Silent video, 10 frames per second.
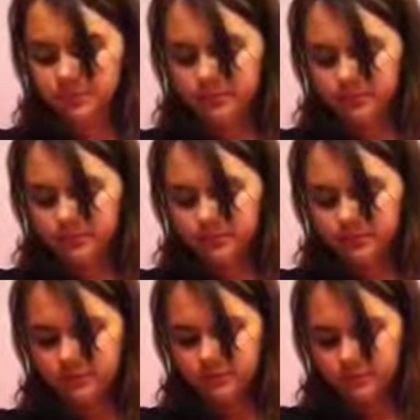
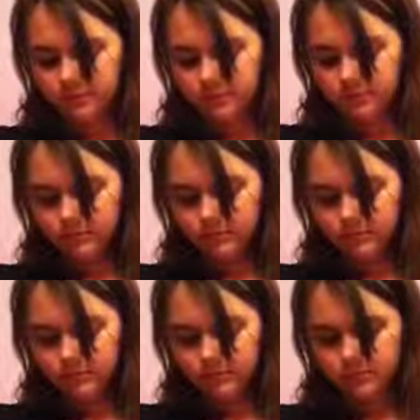
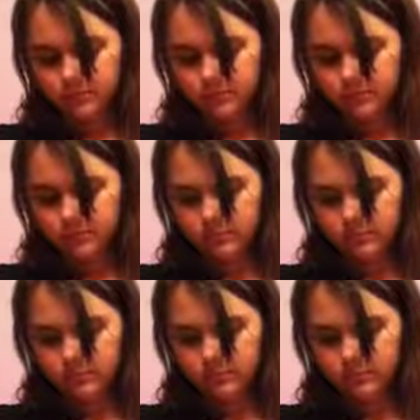
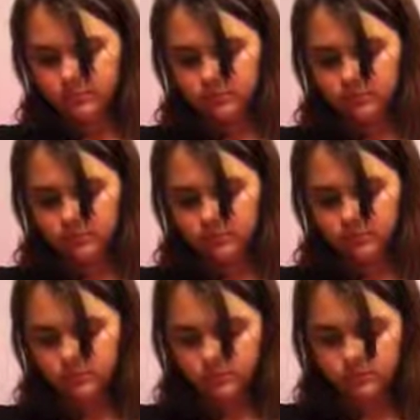
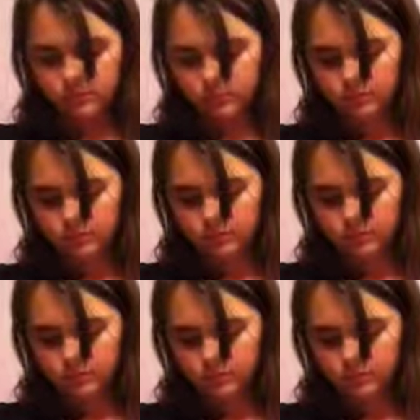Nothing is said.